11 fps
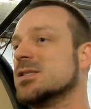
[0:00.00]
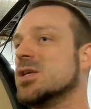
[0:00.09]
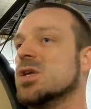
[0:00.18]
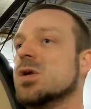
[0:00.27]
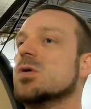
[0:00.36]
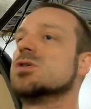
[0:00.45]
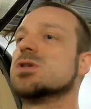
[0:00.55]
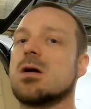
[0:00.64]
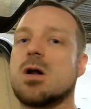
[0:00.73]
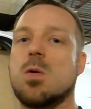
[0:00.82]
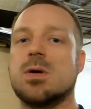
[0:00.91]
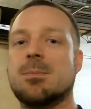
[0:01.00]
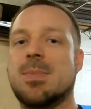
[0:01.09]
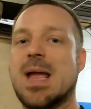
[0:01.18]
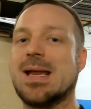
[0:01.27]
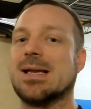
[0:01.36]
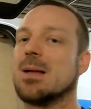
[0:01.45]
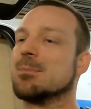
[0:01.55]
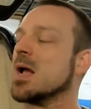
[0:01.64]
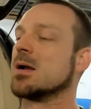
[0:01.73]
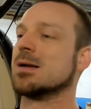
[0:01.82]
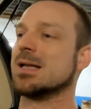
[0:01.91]
is a huge ongoing debate. I'm
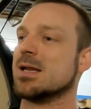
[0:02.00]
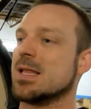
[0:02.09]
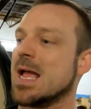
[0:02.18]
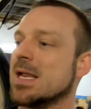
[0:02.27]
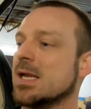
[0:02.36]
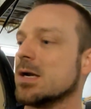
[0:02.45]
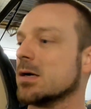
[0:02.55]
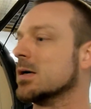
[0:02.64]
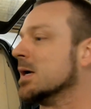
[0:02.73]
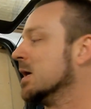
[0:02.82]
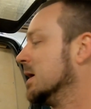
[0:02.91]
not going to get into that here.